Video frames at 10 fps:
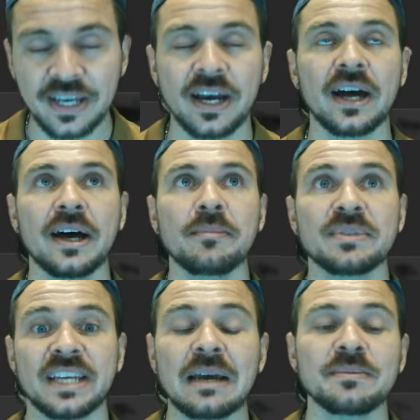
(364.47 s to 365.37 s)

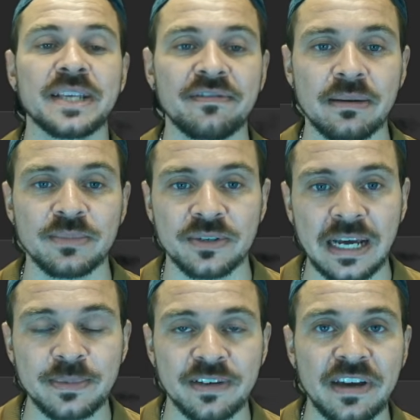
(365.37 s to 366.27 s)
TimesFM. So
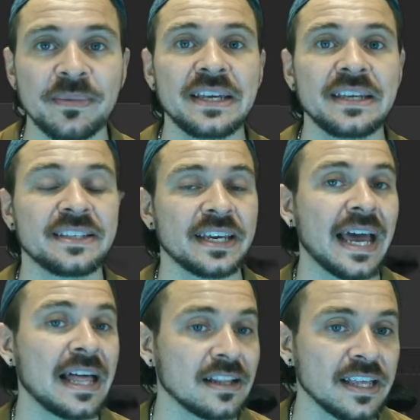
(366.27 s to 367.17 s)
TimesFM is an
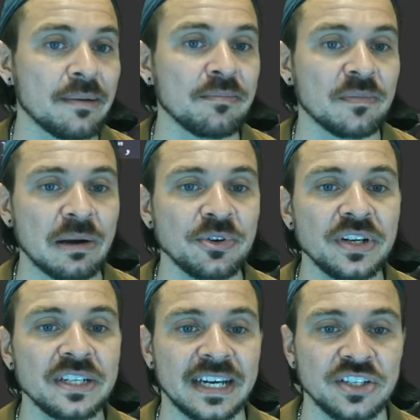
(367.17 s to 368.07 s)
LLM, right? But you
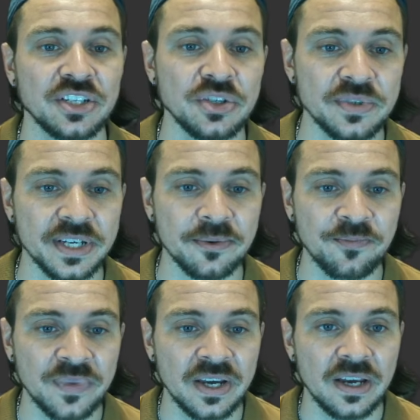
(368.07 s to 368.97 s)
need to actually use it.
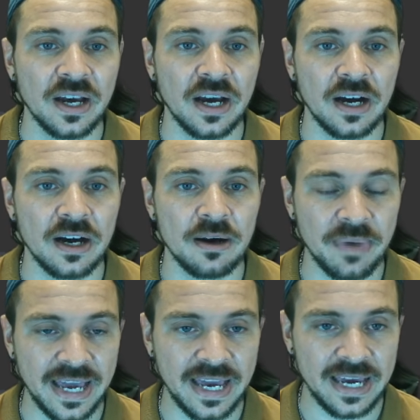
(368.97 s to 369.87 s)

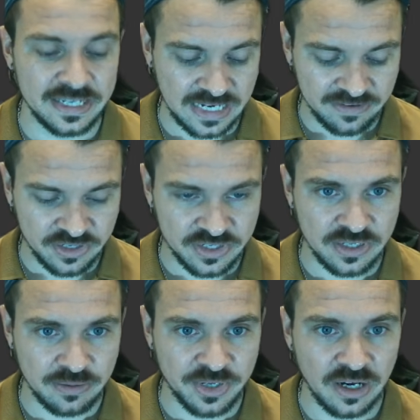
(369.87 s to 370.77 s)
And I've just,
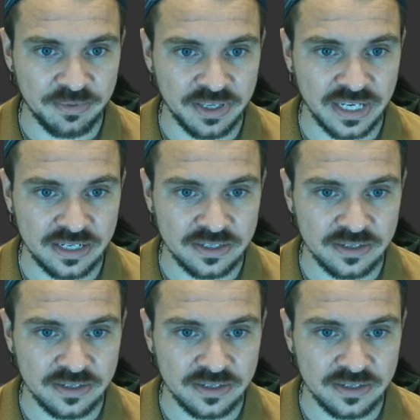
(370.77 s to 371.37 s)
let me copy that.